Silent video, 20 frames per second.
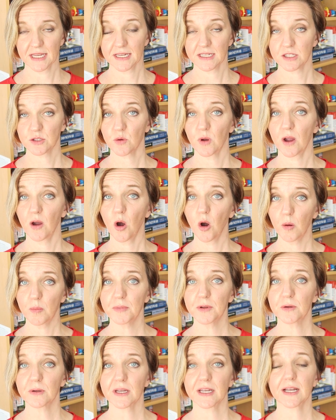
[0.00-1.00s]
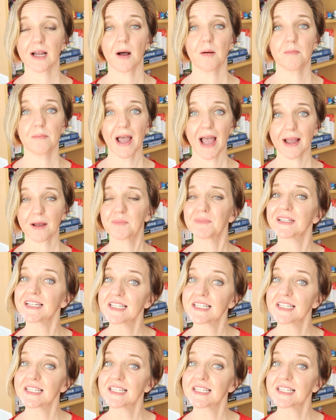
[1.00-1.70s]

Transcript: Dine, so I hope you can come back.